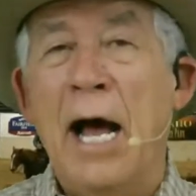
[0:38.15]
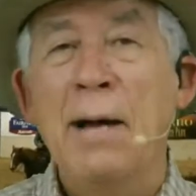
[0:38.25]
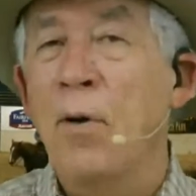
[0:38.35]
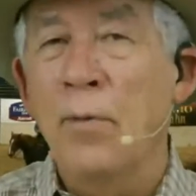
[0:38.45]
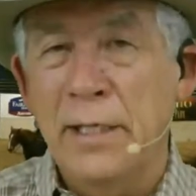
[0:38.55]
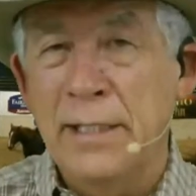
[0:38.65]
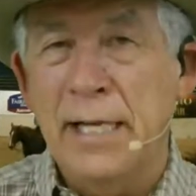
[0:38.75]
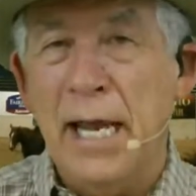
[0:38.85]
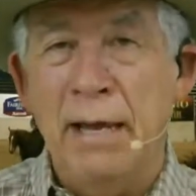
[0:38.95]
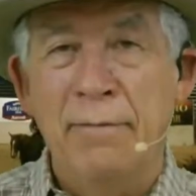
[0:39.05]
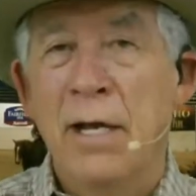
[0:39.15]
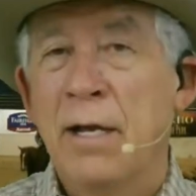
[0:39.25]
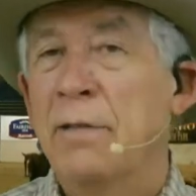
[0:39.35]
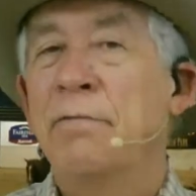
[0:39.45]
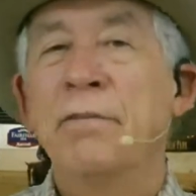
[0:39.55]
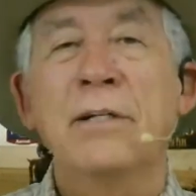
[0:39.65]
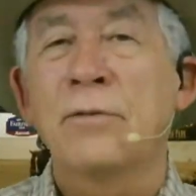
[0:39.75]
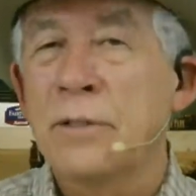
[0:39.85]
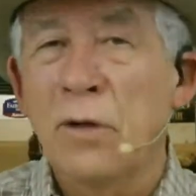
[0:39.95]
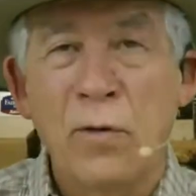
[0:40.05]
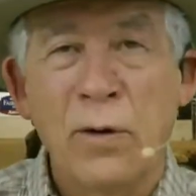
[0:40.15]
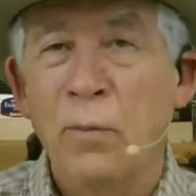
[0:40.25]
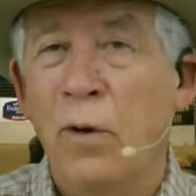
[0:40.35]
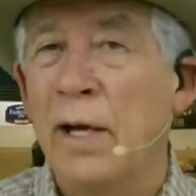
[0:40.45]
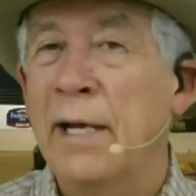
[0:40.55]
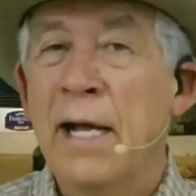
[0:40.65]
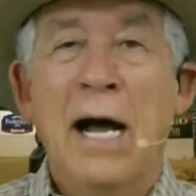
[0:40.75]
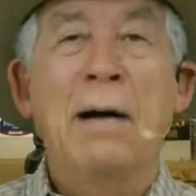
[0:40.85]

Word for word: I'm already saved the victory's already won